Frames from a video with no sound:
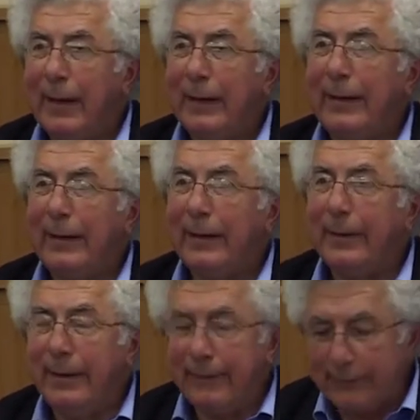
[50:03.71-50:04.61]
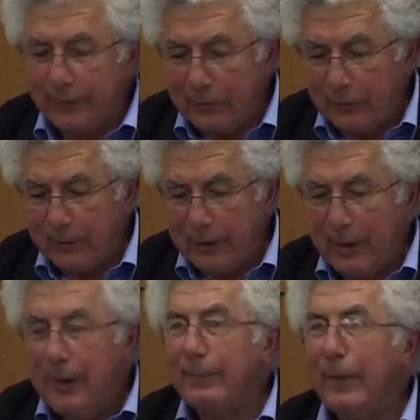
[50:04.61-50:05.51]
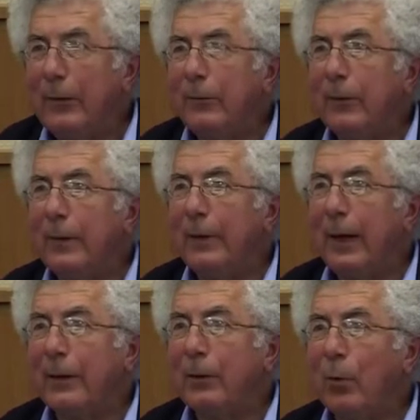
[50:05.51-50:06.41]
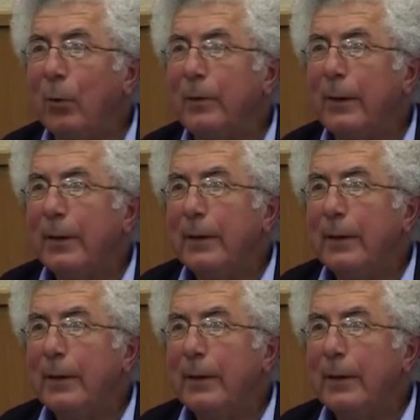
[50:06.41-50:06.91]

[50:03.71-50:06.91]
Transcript: in the earlier session mentioned called